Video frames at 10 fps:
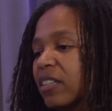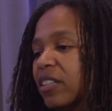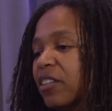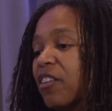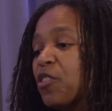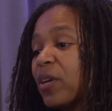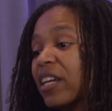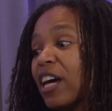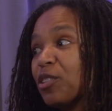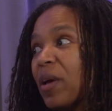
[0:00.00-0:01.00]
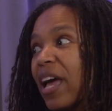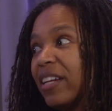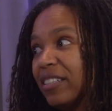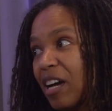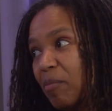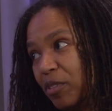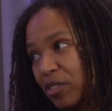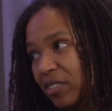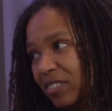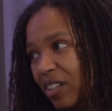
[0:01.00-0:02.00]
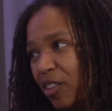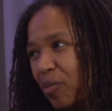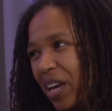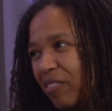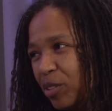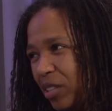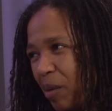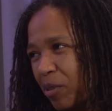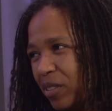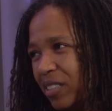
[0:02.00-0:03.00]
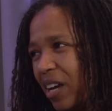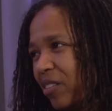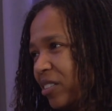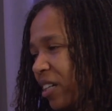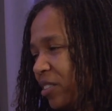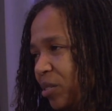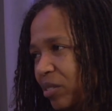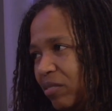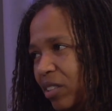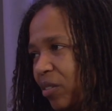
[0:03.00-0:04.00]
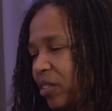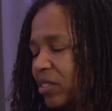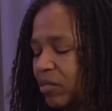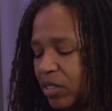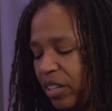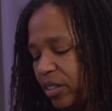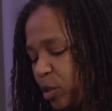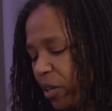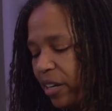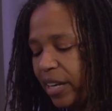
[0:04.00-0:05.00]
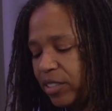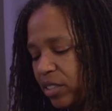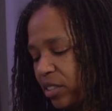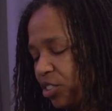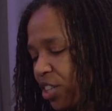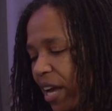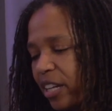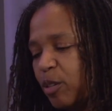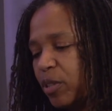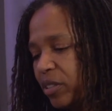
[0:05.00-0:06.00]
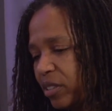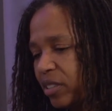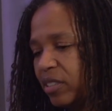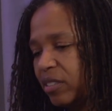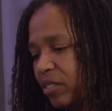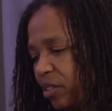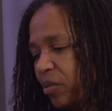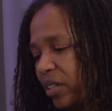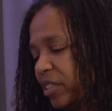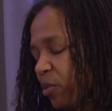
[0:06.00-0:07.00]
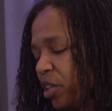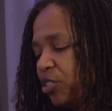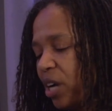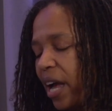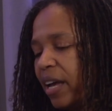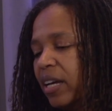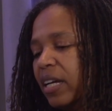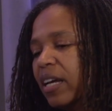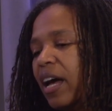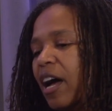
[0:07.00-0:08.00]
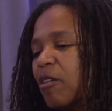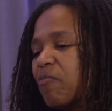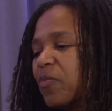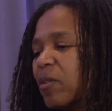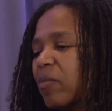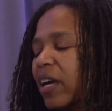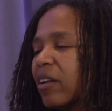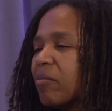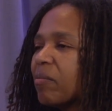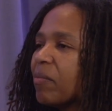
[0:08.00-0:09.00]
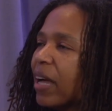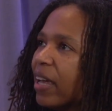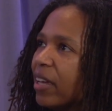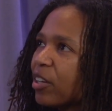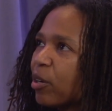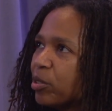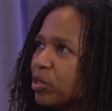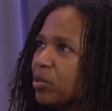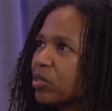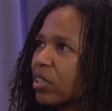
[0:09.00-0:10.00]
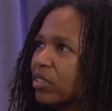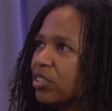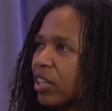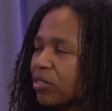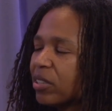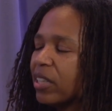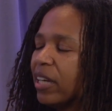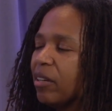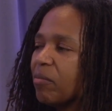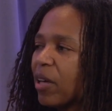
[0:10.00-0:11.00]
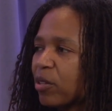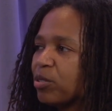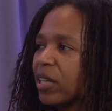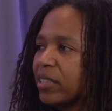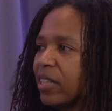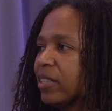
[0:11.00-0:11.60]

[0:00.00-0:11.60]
If you cannot do any topical, although we have new topicals now, there's like new, you know, there's steroid-sparing agents, there's JAK inhibitors, there's, you know, things that we can try. But my go-tos are generally methotrexate